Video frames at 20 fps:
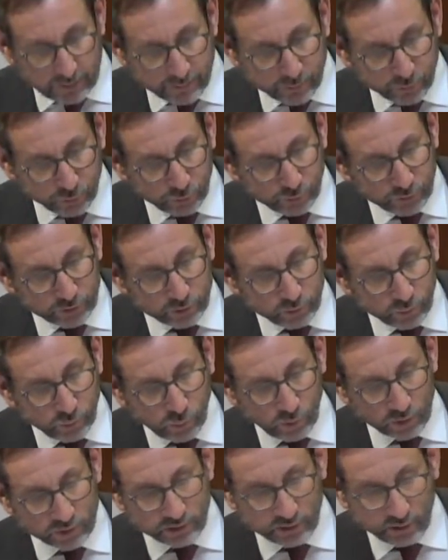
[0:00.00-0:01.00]
Drawbridge
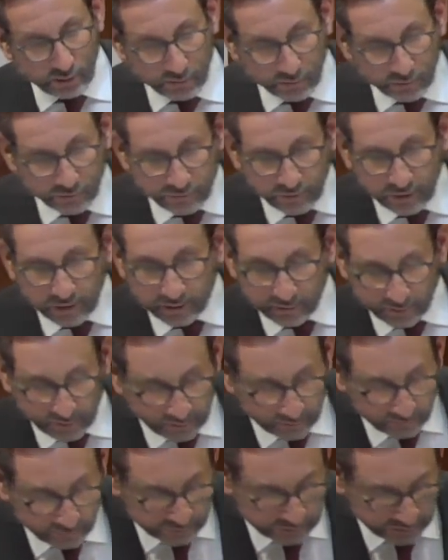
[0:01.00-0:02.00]
wasn't on the
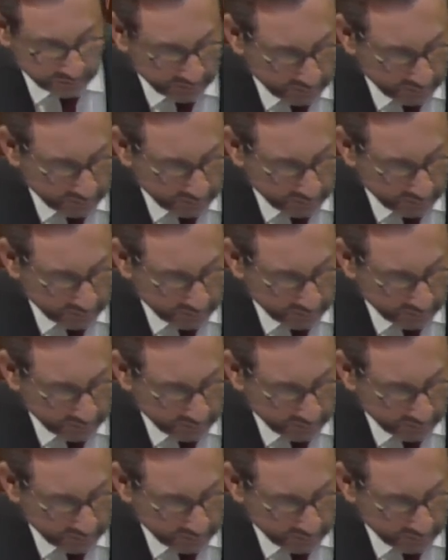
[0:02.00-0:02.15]
fireground, was he?